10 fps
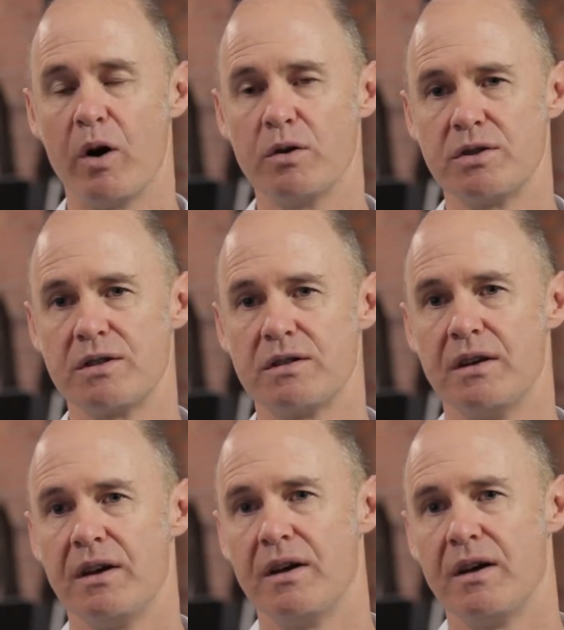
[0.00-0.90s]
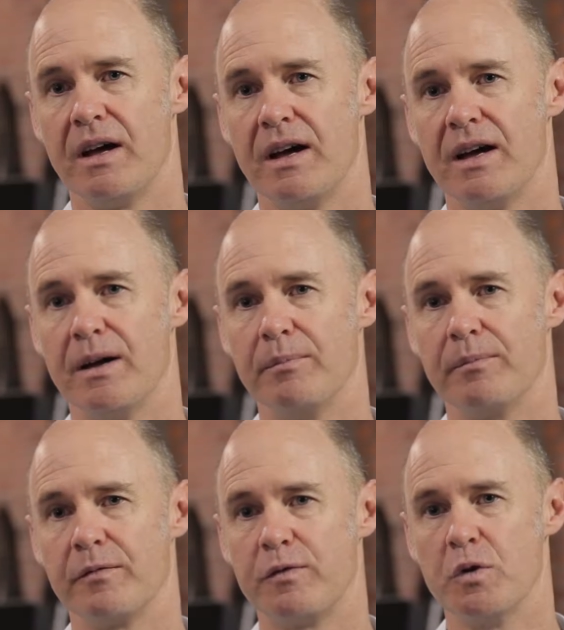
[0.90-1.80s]
post
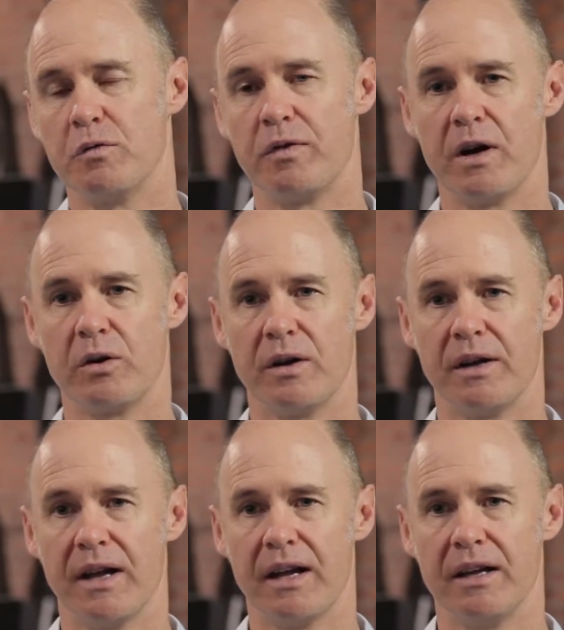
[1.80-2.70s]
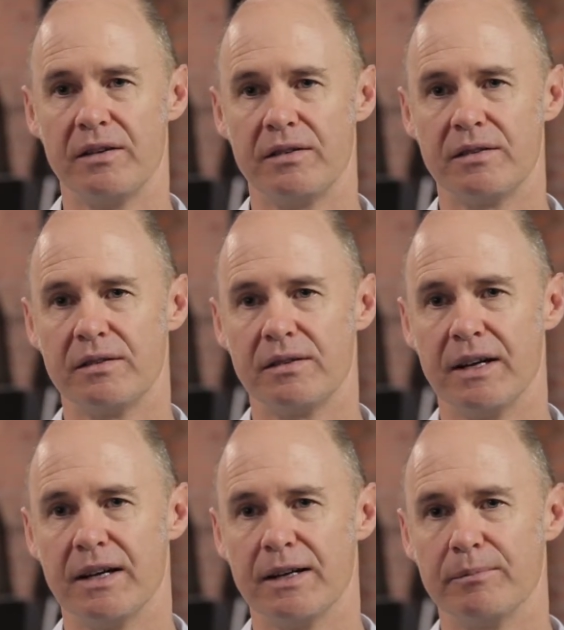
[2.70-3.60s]
Ford Falcon and
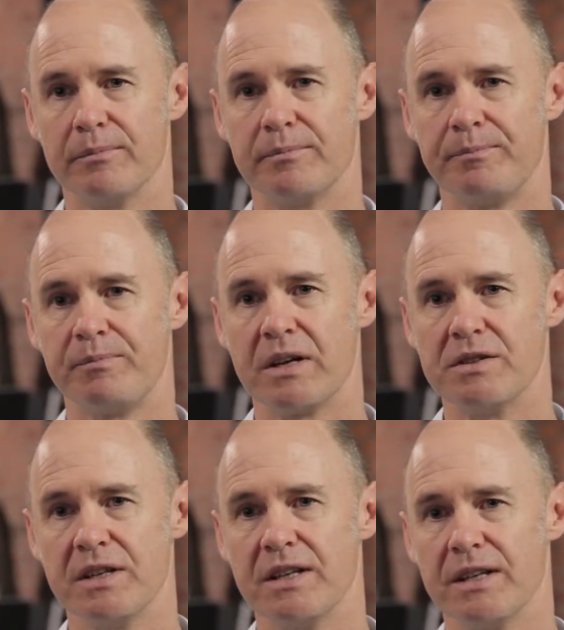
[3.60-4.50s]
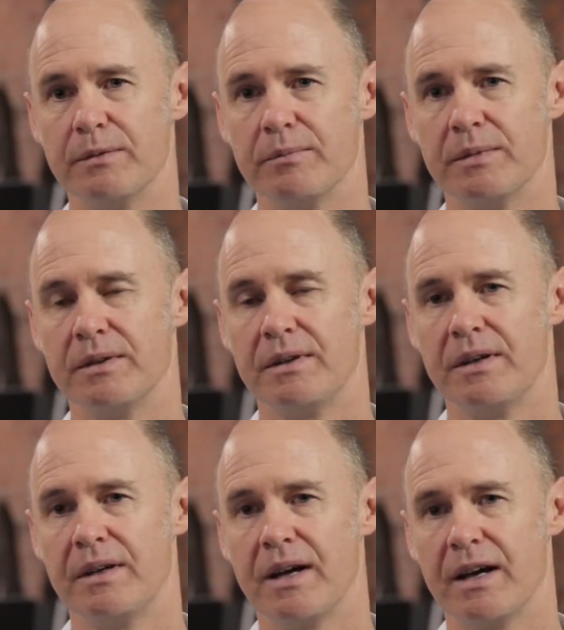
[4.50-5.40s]
GM
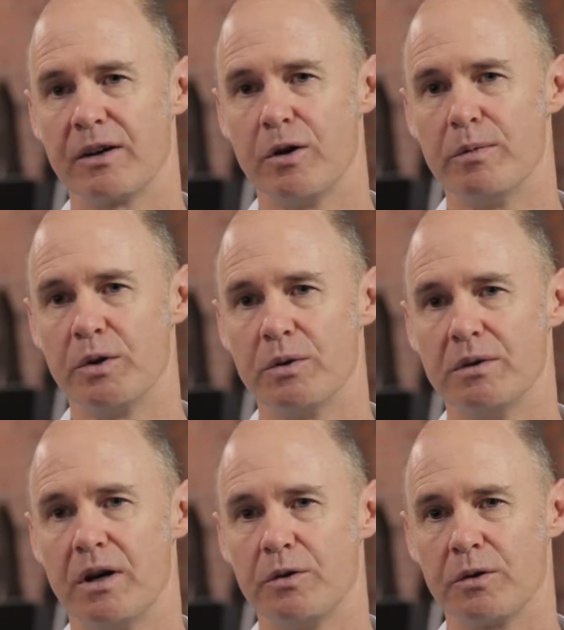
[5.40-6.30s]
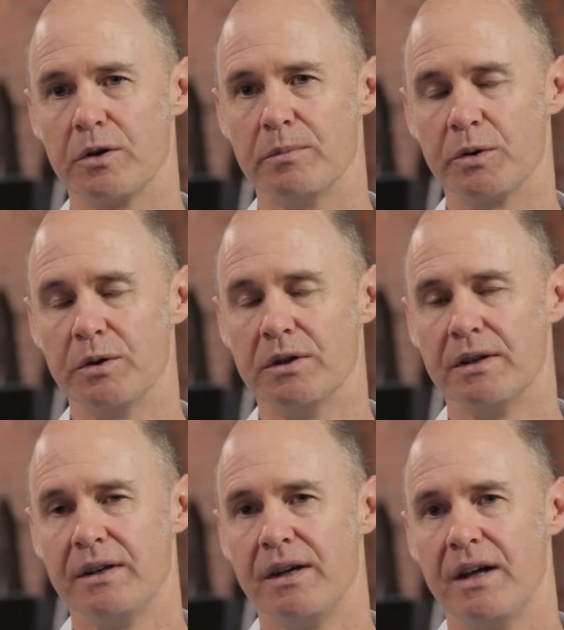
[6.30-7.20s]
Holden Commodore,
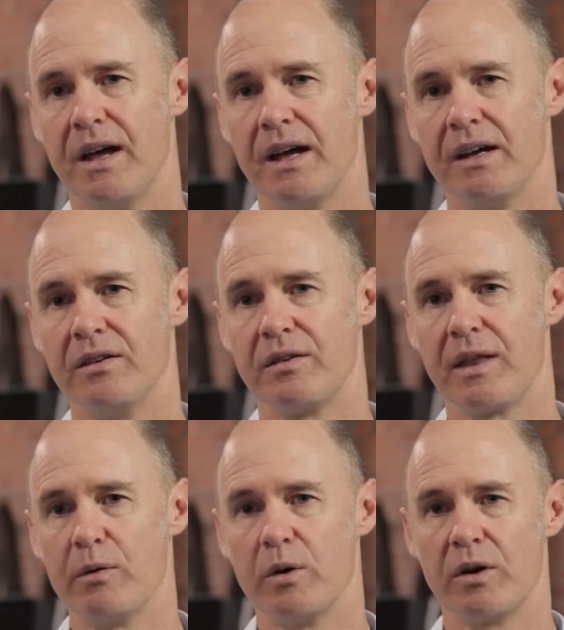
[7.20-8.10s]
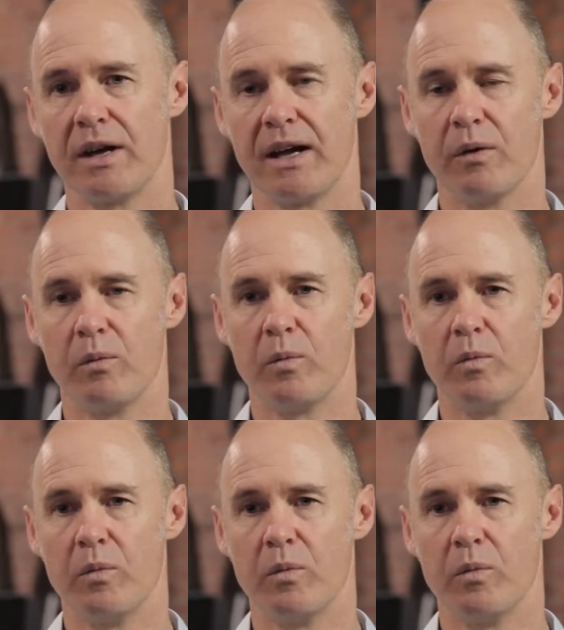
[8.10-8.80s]
and they were looking at